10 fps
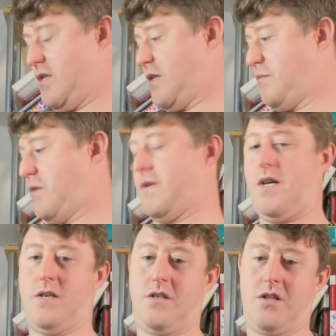Pop
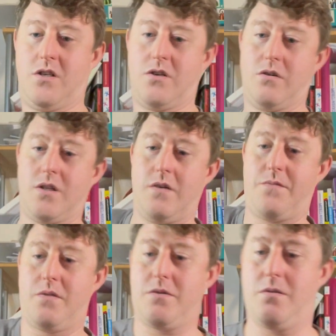that onto the side there
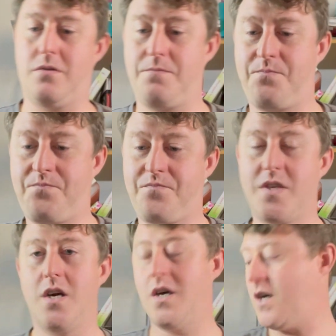for the moment.
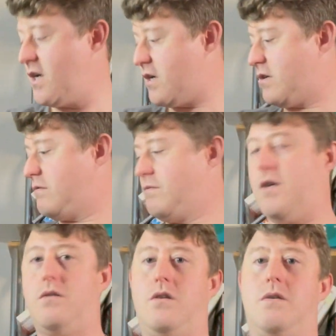Oh
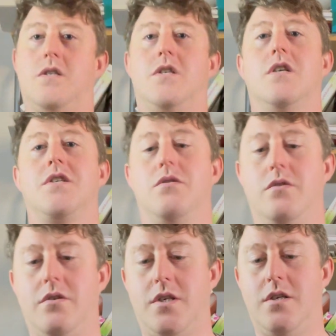no, I'm actually going to still
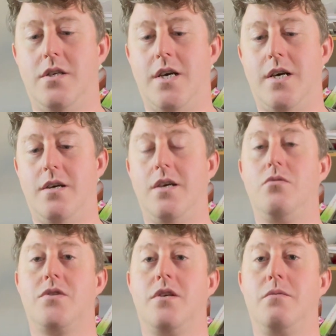use it. It
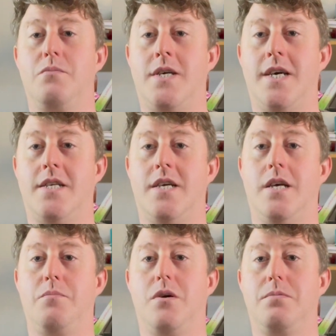also has a
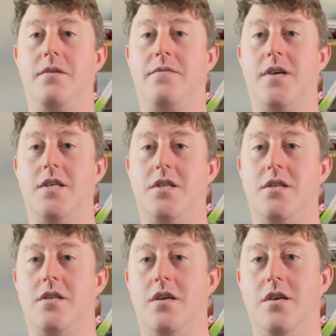pop-up
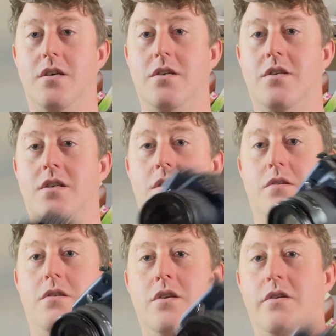flash, so
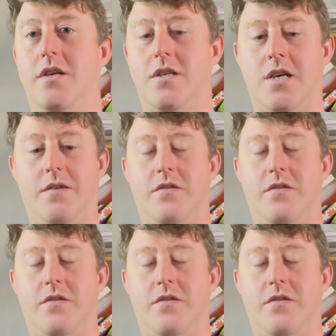no need to have an